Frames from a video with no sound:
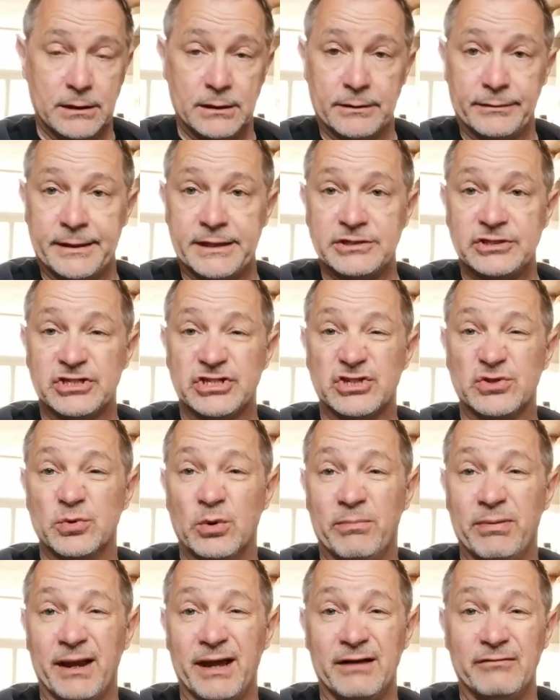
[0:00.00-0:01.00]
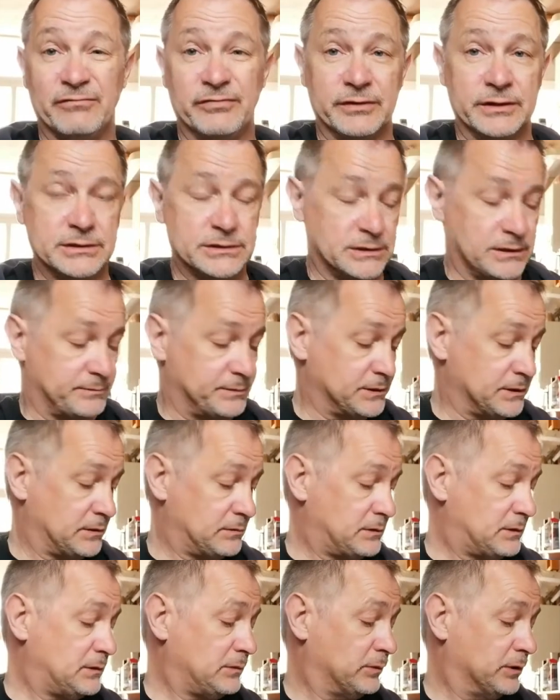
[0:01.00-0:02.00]
That's the sort of plan for this episode
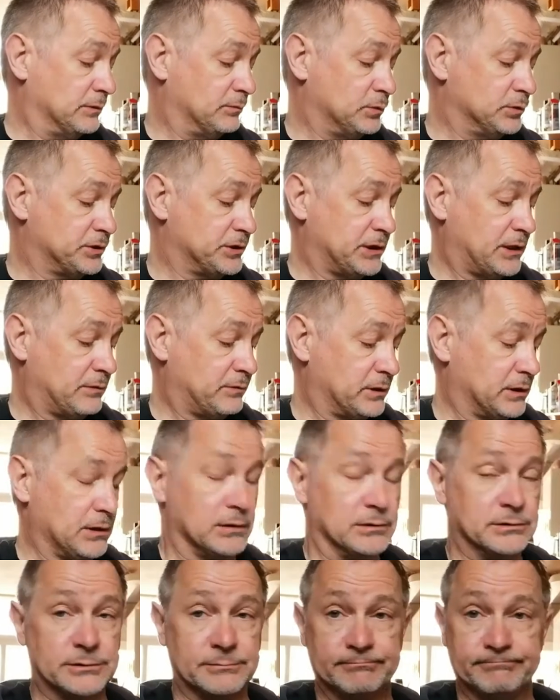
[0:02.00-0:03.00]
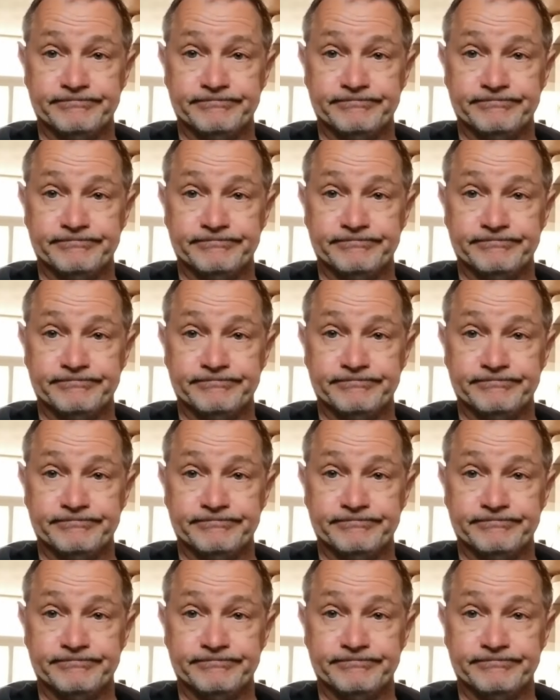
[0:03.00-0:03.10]
anyway. We'll see how it goes.